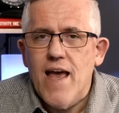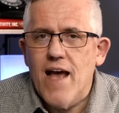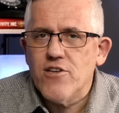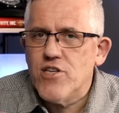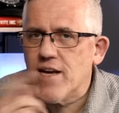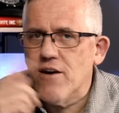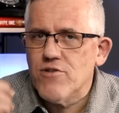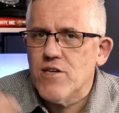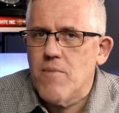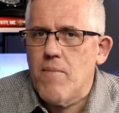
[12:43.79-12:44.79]
and check
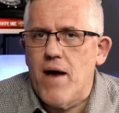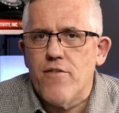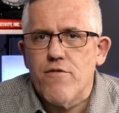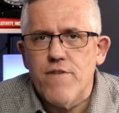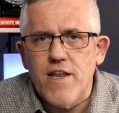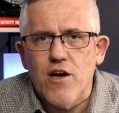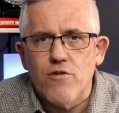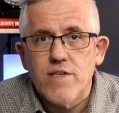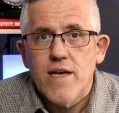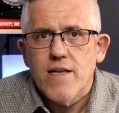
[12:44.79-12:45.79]
out some of my other
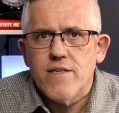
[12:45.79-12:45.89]
videos